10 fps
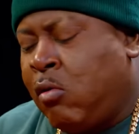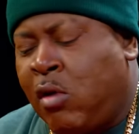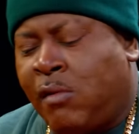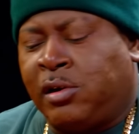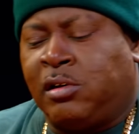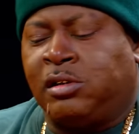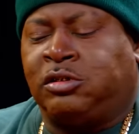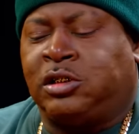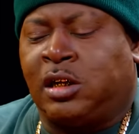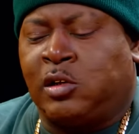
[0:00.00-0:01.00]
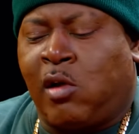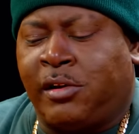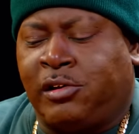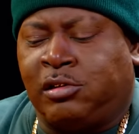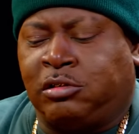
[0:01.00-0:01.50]
Whoever cooked the chicken know how
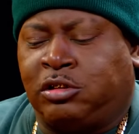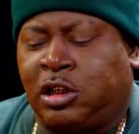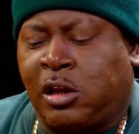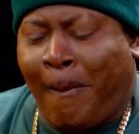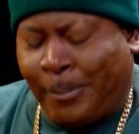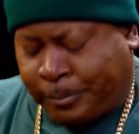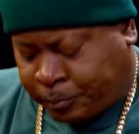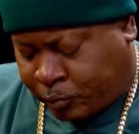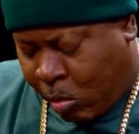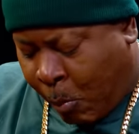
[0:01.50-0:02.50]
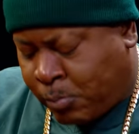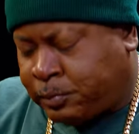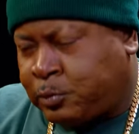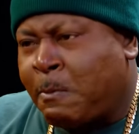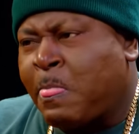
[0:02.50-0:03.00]
to cook the chicken. So I want to